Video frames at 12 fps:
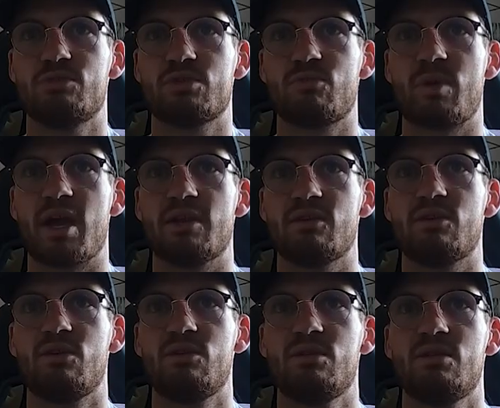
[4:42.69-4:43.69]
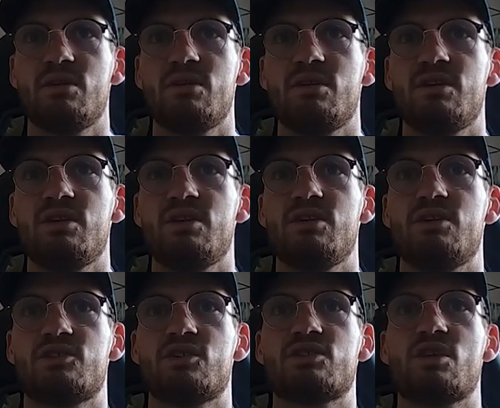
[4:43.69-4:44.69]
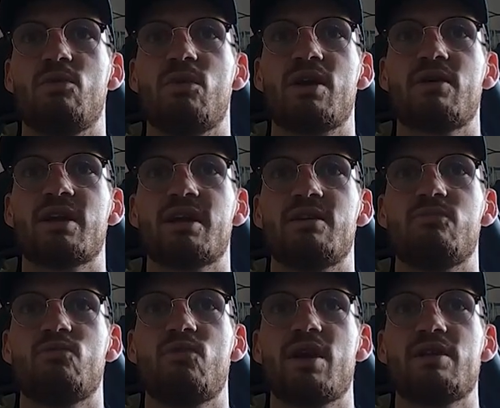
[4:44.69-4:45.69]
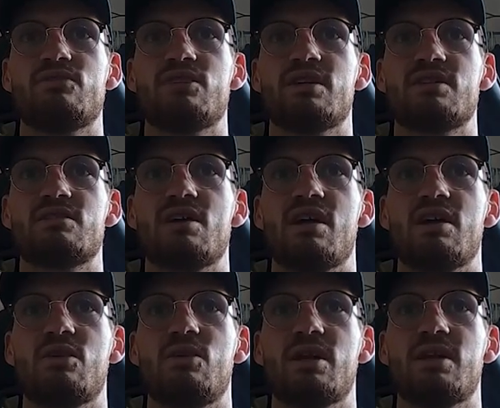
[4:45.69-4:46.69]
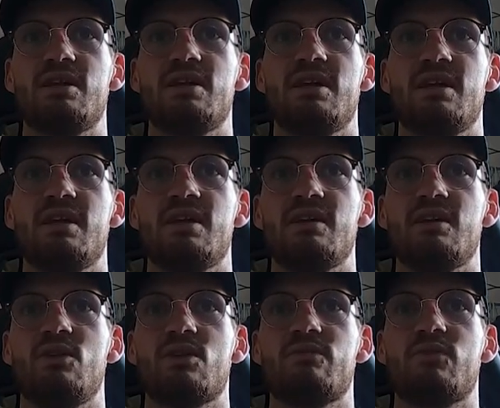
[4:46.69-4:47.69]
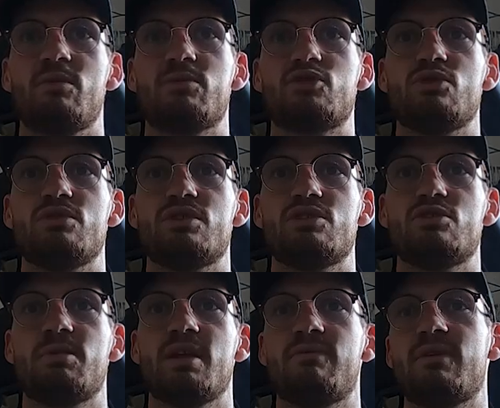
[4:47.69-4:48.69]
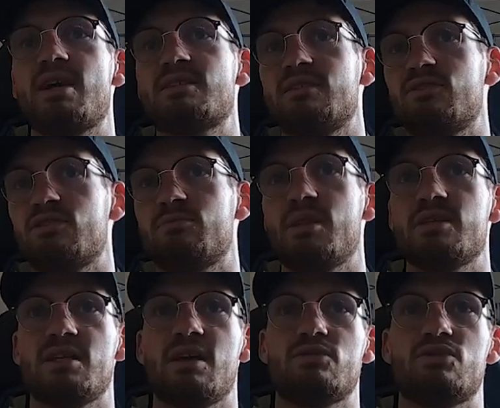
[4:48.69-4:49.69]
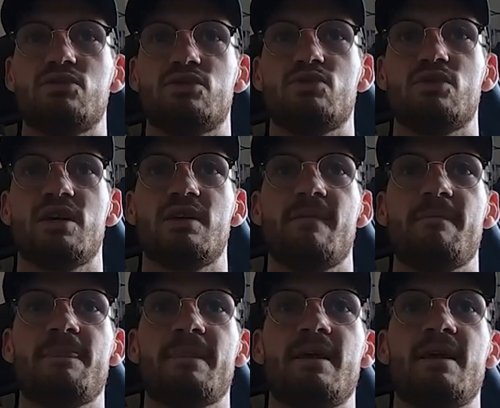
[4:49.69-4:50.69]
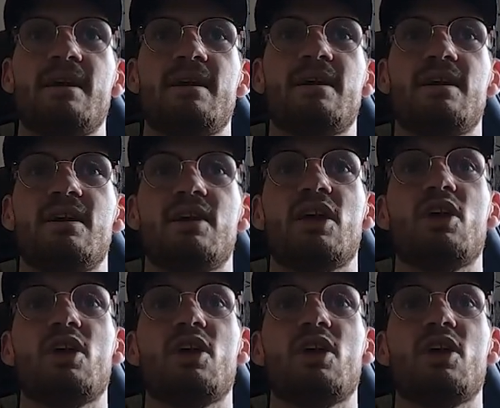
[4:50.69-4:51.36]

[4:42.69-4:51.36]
He was behind the goal. Here, just aware again, ready to get started quickly, looking for opportunities to play fast and just plays it out to Isuna.